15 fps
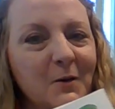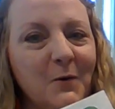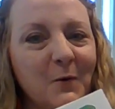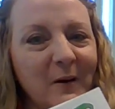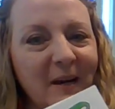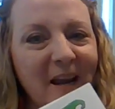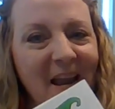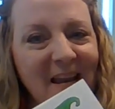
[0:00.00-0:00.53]

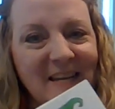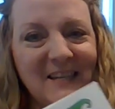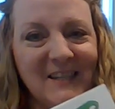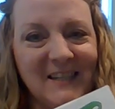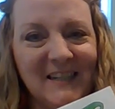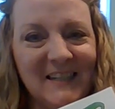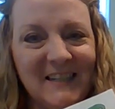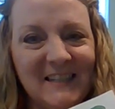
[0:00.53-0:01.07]

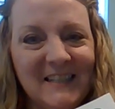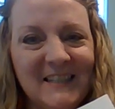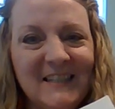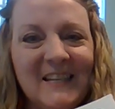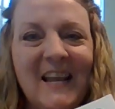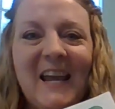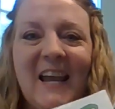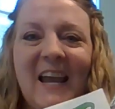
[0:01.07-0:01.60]
creations
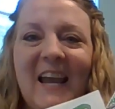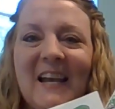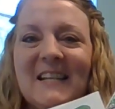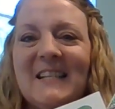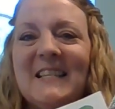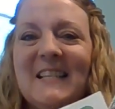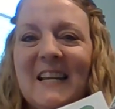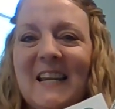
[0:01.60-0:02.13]

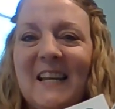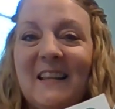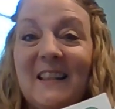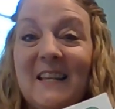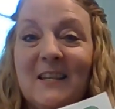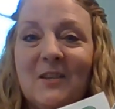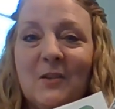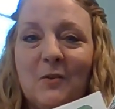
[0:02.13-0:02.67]
and seeing
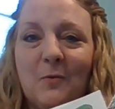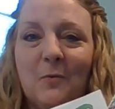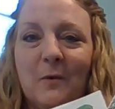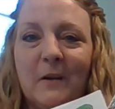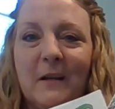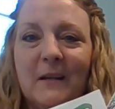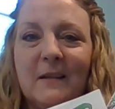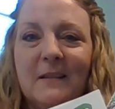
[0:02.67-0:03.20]
these
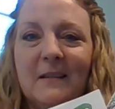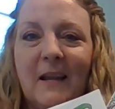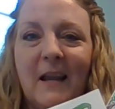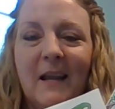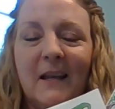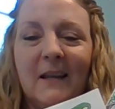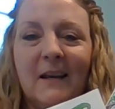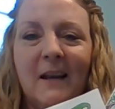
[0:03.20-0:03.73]
stories
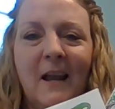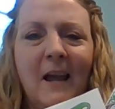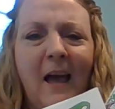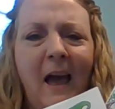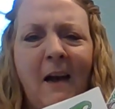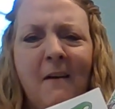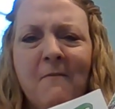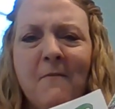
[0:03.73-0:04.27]
and
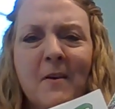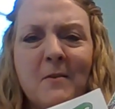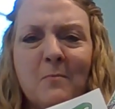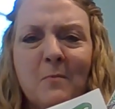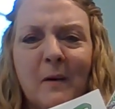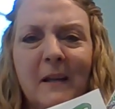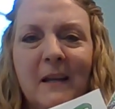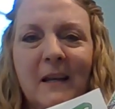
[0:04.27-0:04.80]
have fun
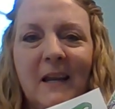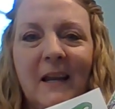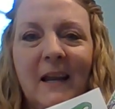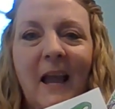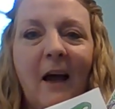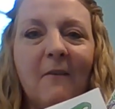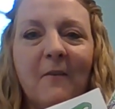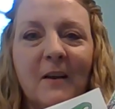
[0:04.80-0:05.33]
reading,
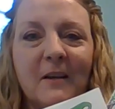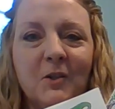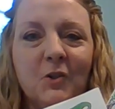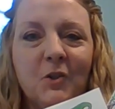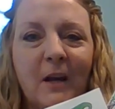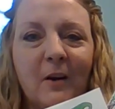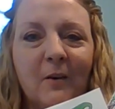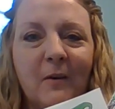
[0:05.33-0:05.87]
have fun
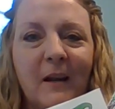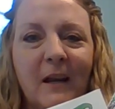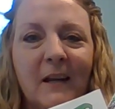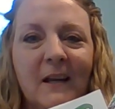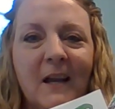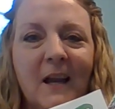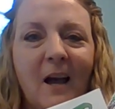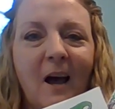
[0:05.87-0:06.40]

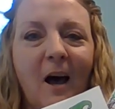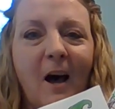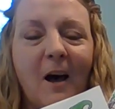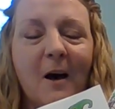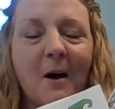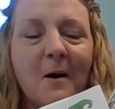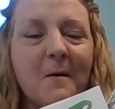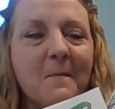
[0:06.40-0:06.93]
sharing.
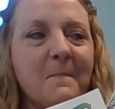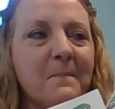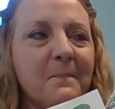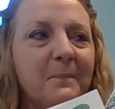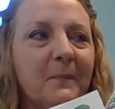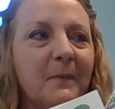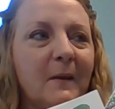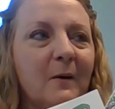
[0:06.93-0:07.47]
Um,
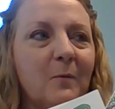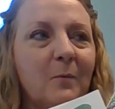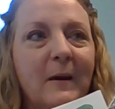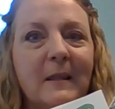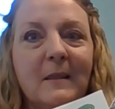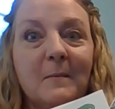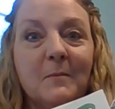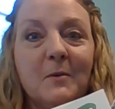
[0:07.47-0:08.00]

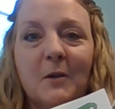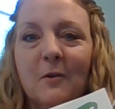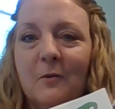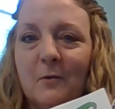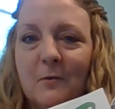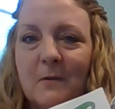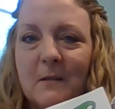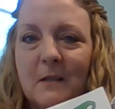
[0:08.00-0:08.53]
read them to your
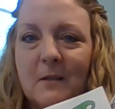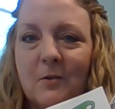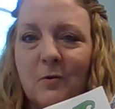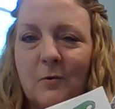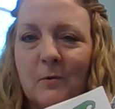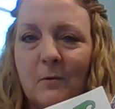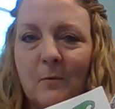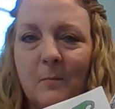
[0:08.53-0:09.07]
little
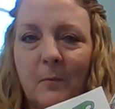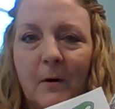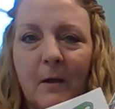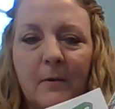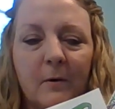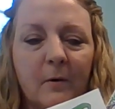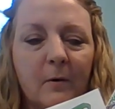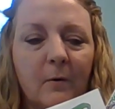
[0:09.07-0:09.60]
sister, little
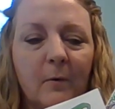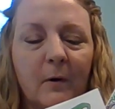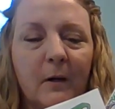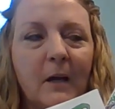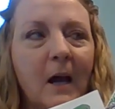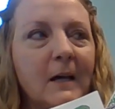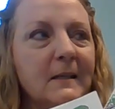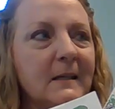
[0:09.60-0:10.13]
brother, or
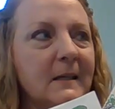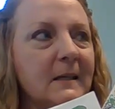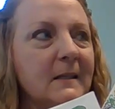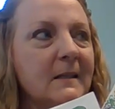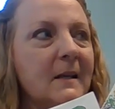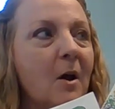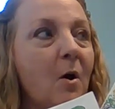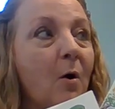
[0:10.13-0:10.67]

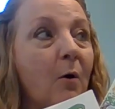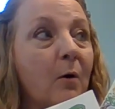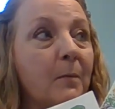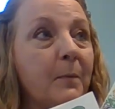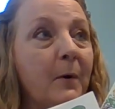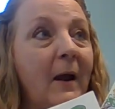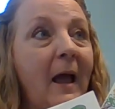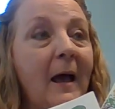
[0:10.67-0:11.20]
cousins, or
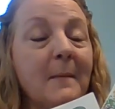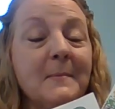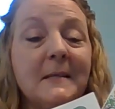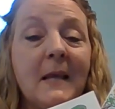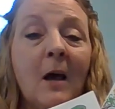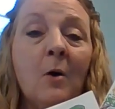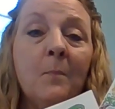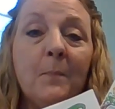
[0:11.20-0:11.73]
perhaps
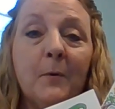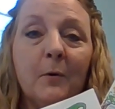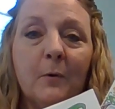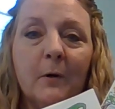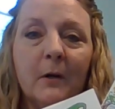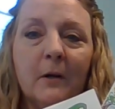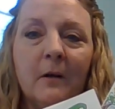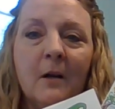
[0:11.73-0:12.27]
help
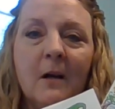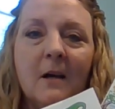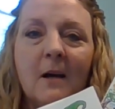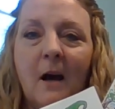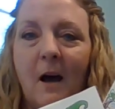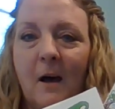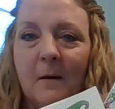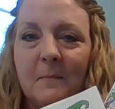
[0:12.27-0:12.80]
your
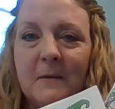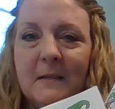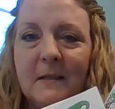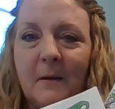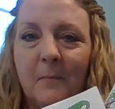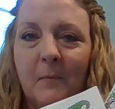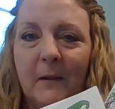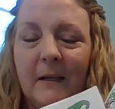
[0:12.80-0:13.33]
um,
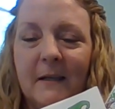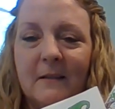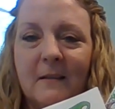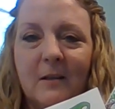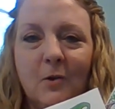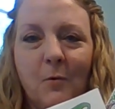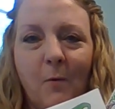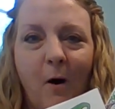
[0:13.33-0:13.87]
siblings,
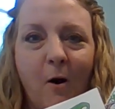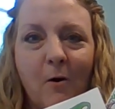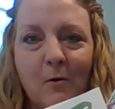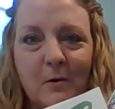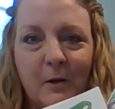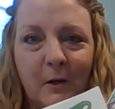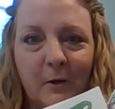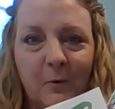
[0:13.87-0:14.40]
and you all
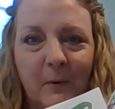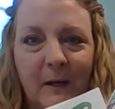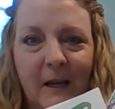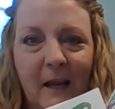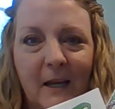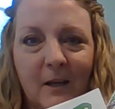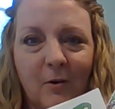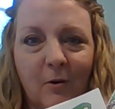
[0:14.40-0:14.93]
could
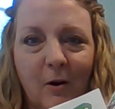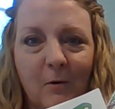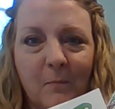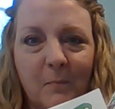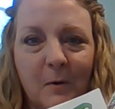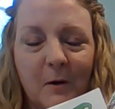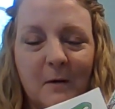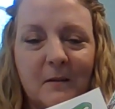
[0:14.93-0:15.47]
create your
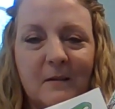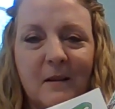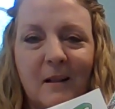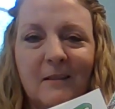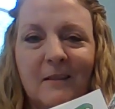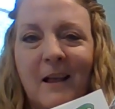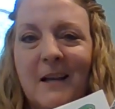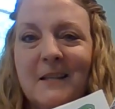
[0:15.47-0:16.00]
own books.
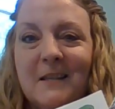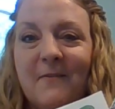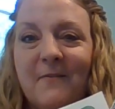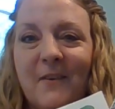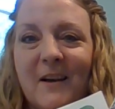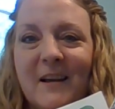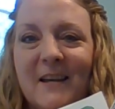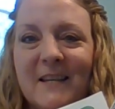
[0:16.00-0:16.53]
Lots of
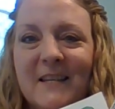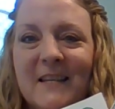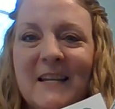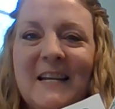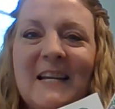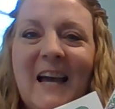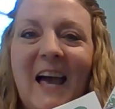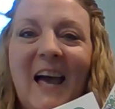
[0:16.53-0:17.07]
fun.
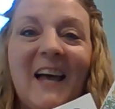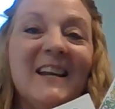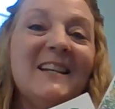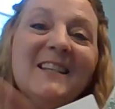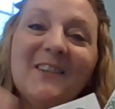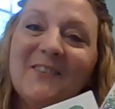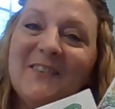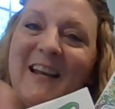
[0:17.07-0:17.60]
And
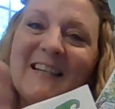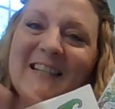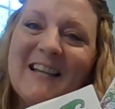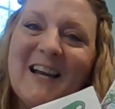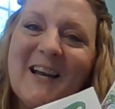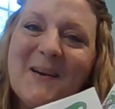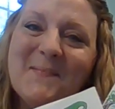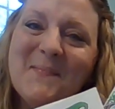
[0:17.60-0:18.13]
until next
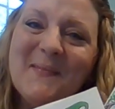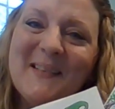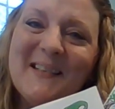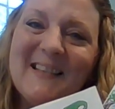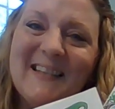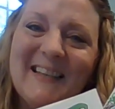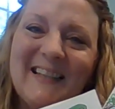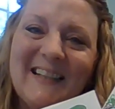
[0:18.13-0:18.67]
time,
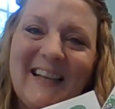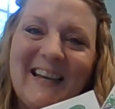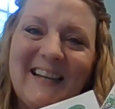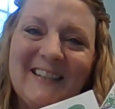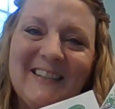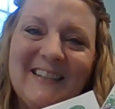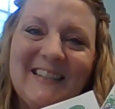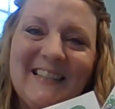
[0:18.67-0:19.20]
see you
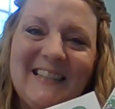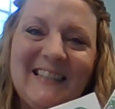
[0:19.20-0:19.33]
later.